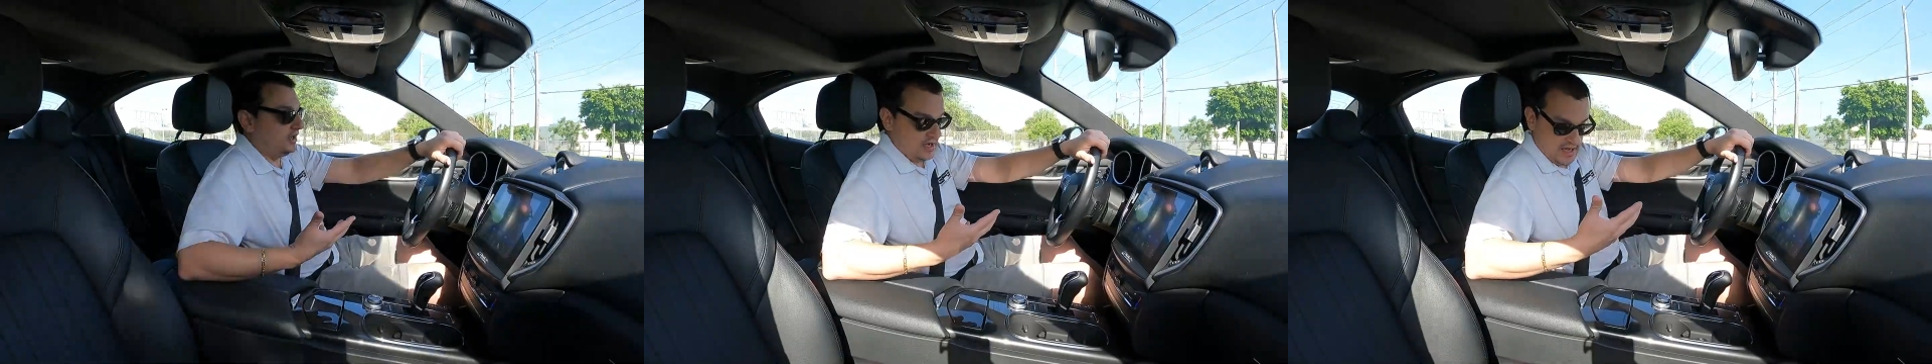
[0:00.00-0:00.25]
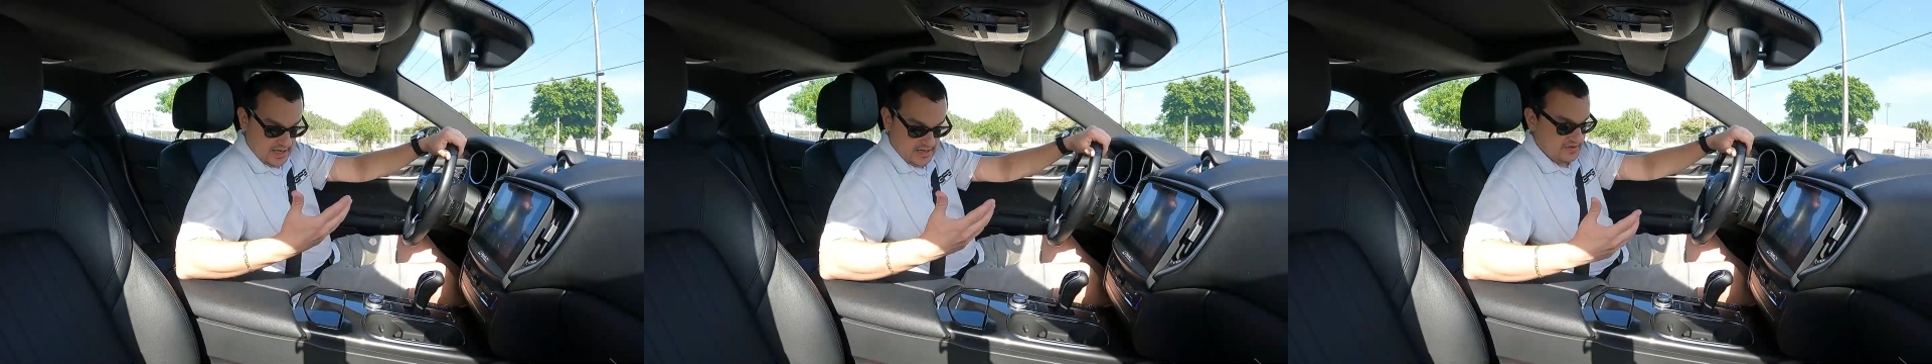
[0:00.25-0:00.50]

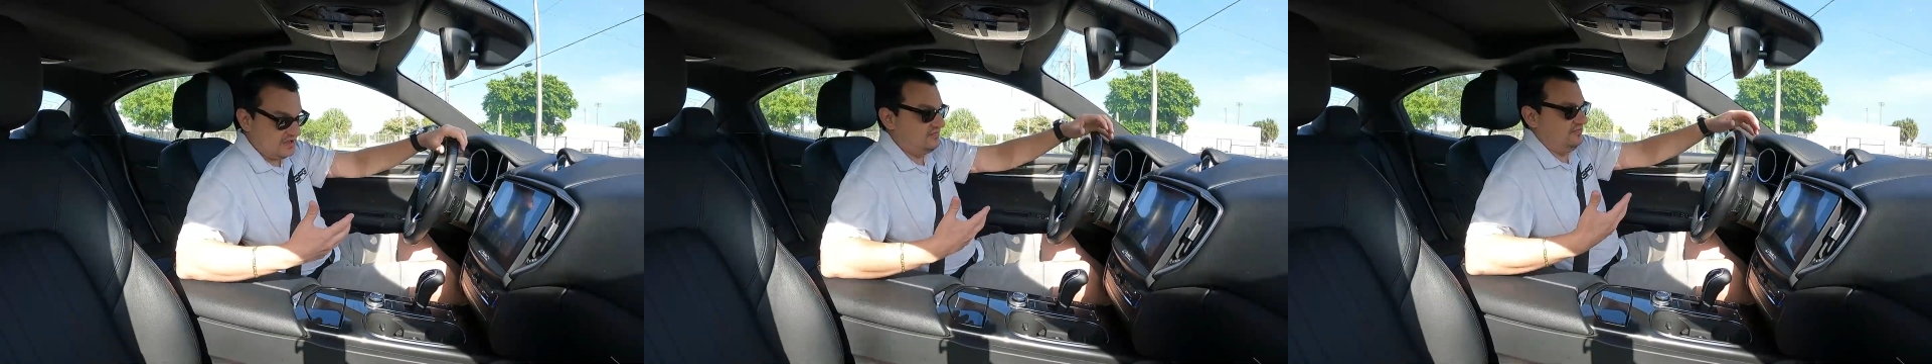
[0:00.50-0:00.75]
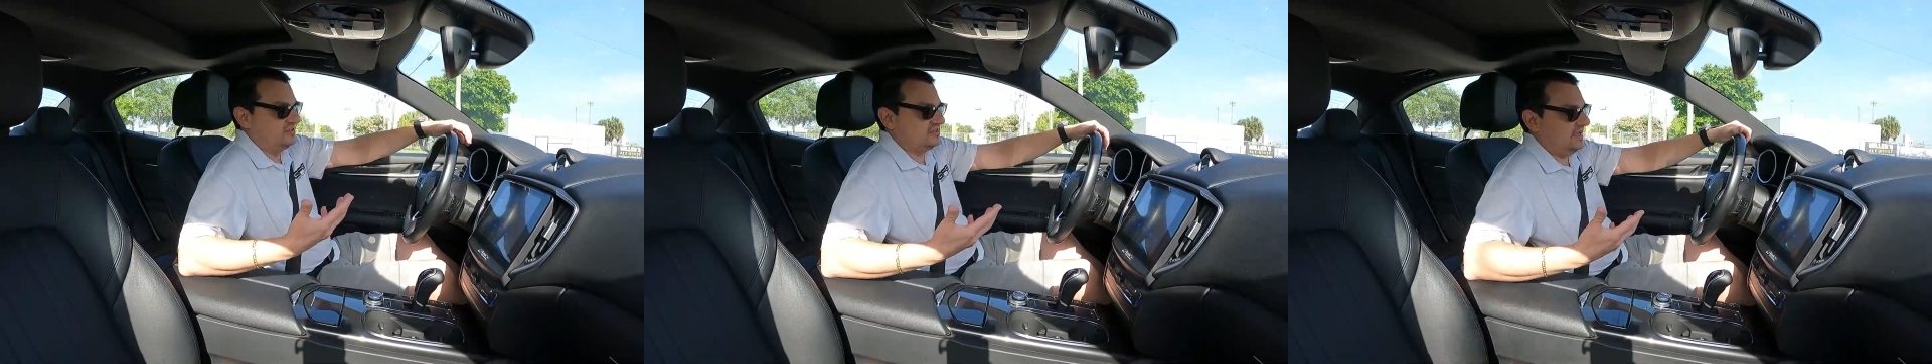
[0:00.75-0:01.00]
It
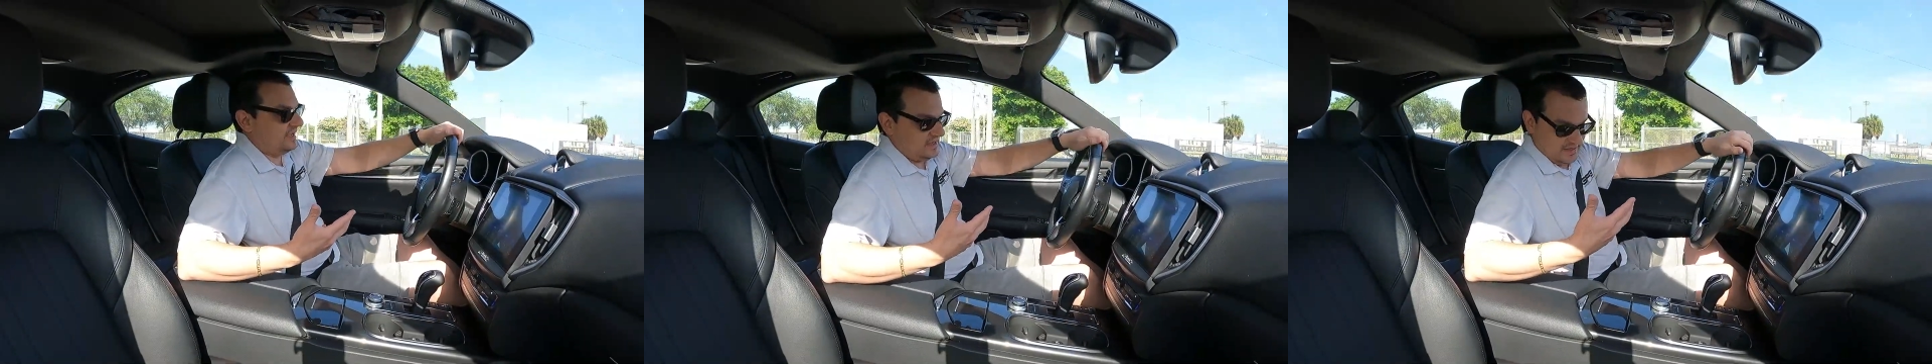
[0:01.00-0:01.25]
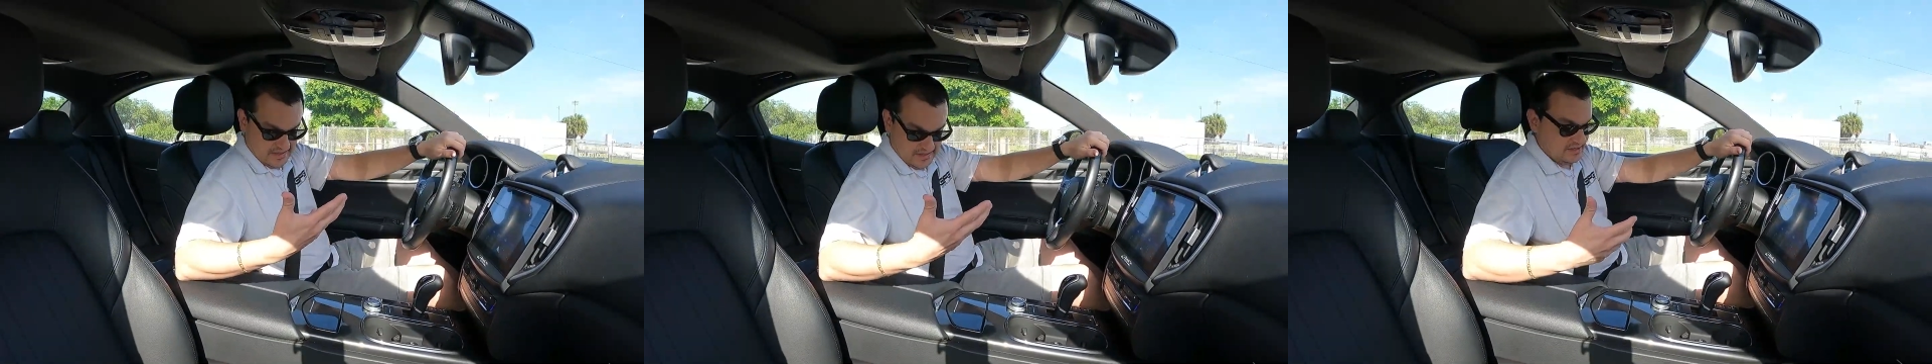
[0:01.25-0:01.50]
feels like
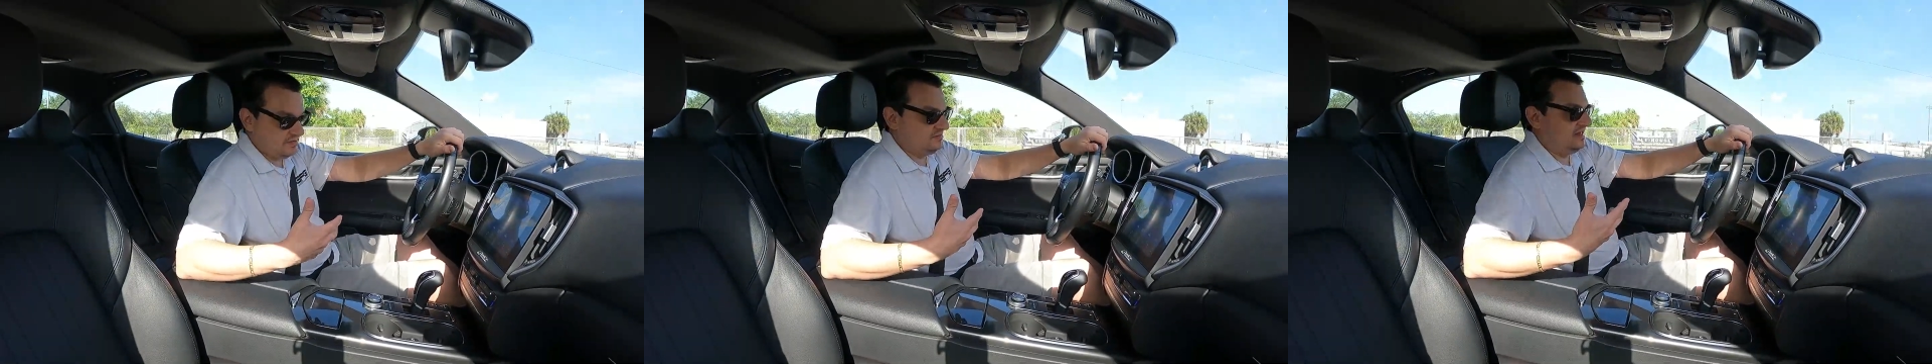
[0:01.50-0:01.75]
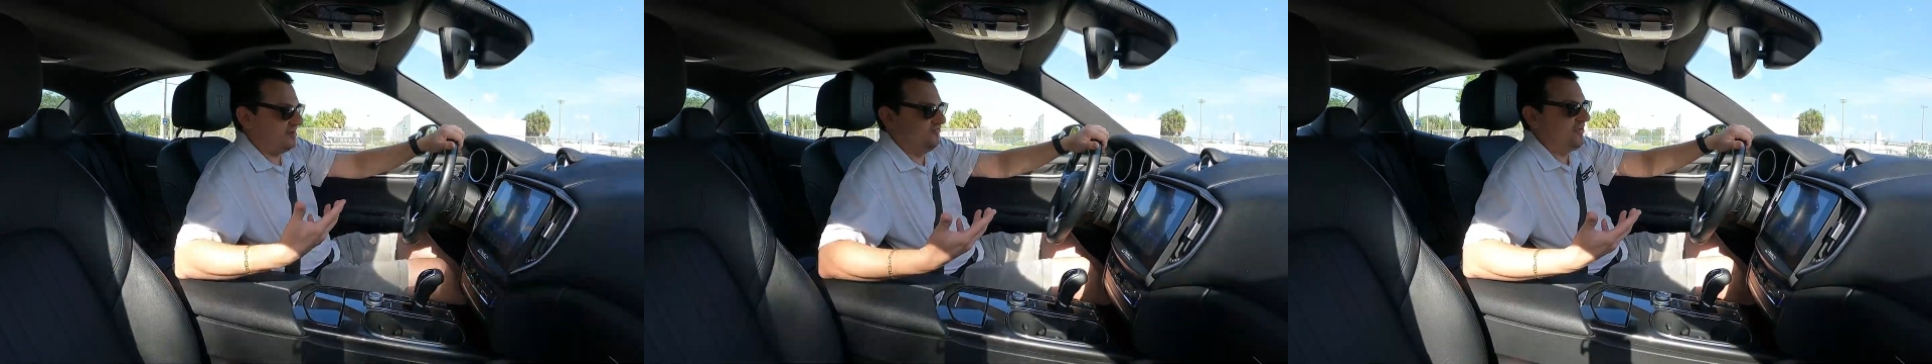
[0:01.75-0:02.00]

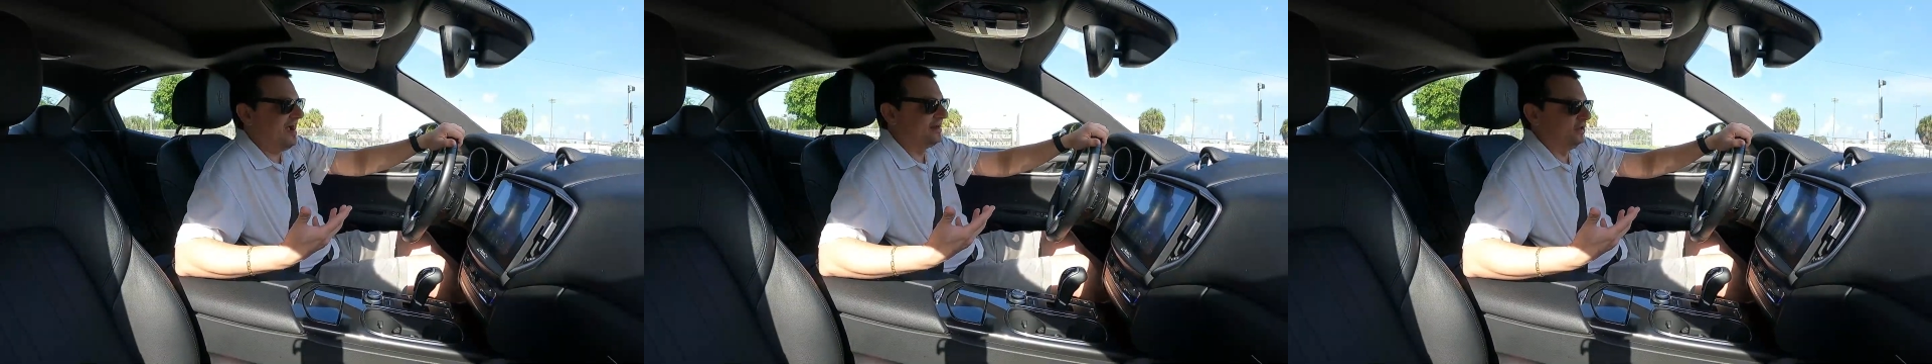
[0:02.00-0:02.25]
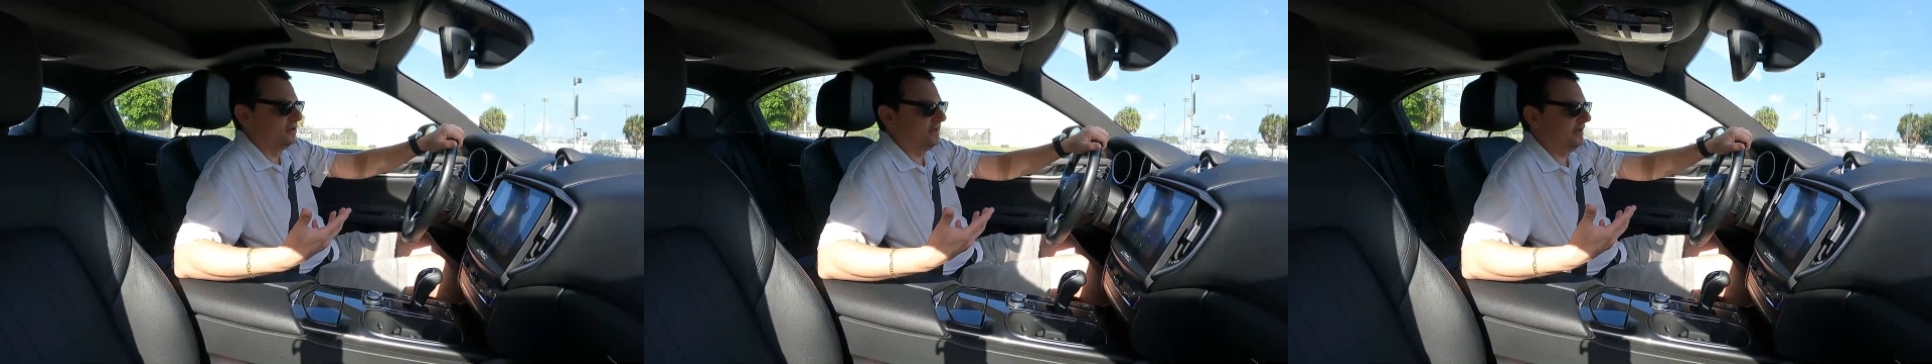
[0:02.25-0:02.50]

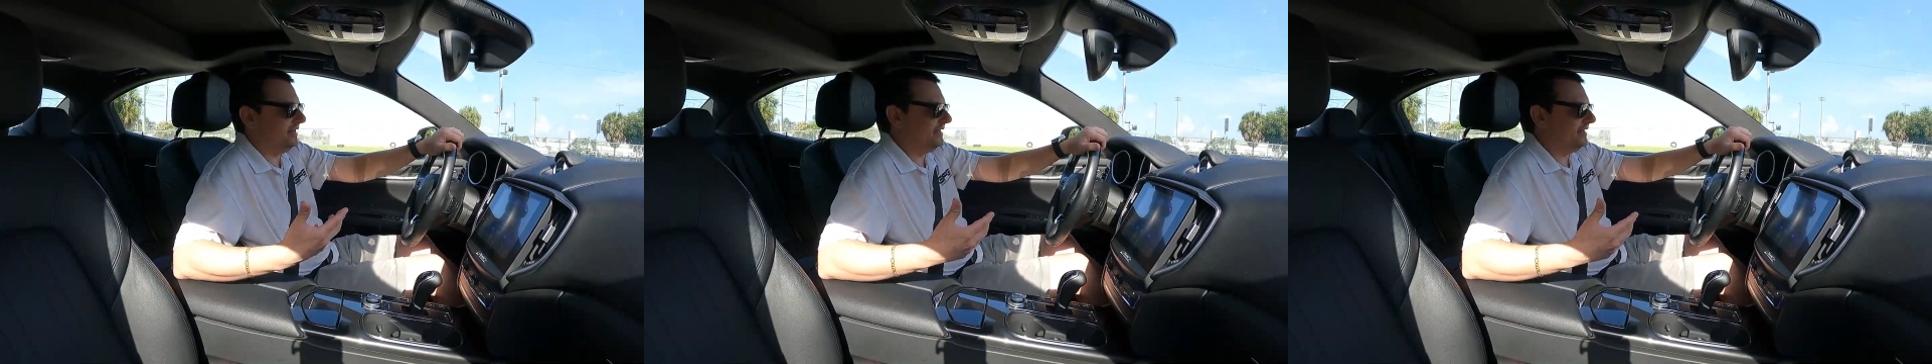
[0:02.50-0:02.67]
vinyl.